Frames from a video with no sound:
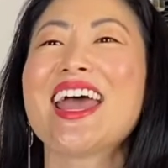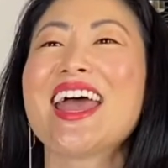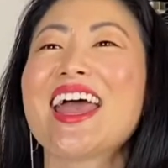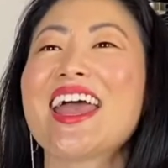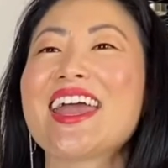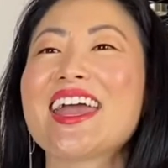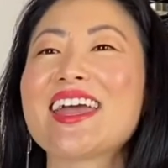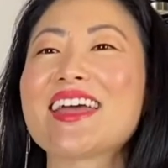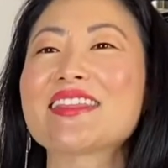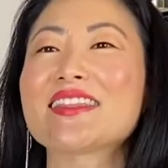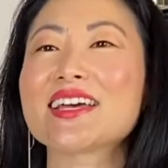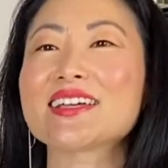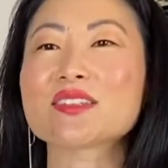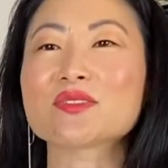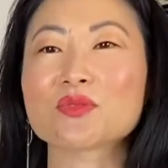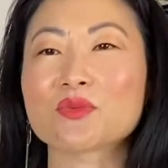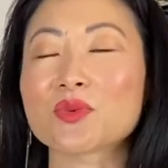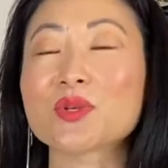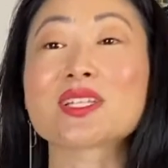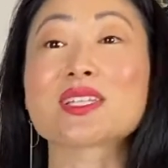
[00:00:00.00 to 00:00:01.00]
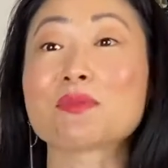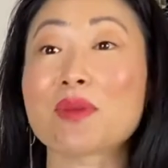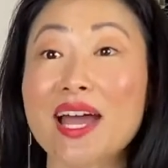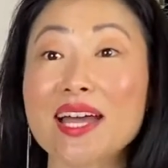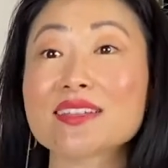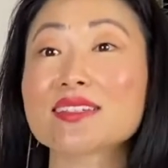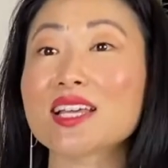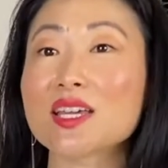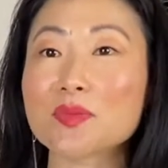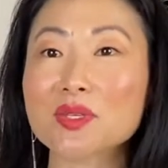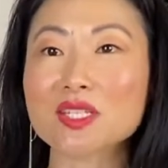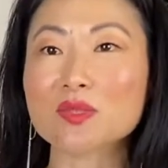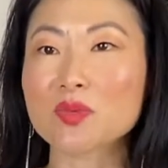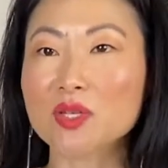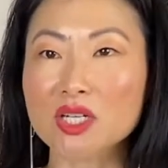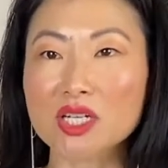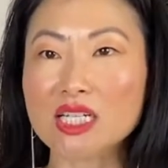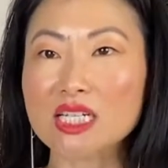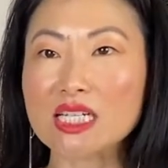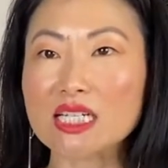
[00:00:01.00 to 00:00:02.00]
And that was my same
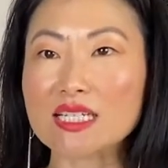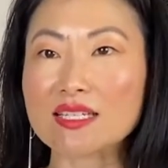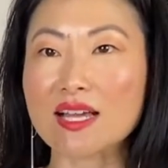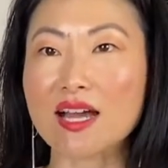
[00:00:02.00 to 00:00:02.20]
experience.